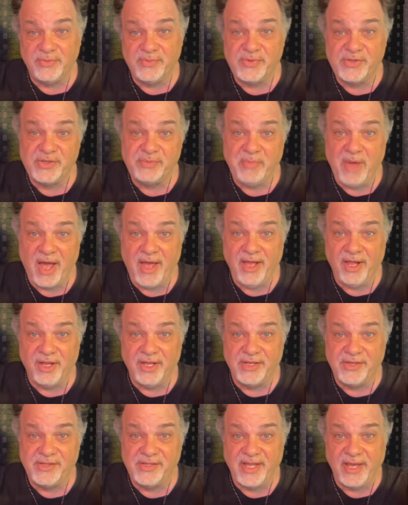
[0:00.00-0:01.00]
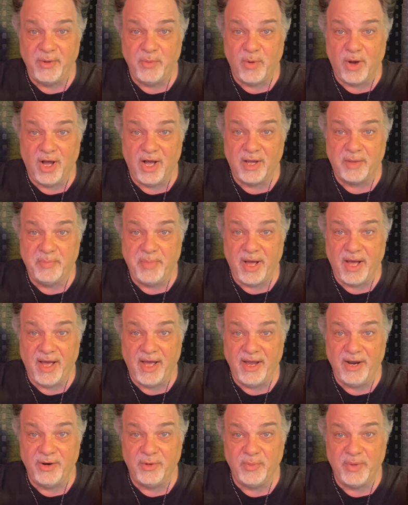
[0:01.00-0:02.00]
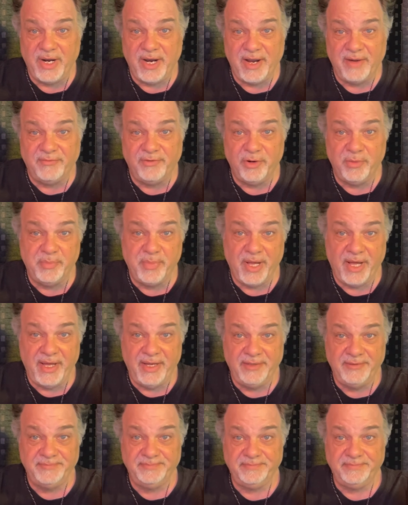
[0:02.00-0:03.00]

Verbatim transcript: smile as they walk by or whatever, but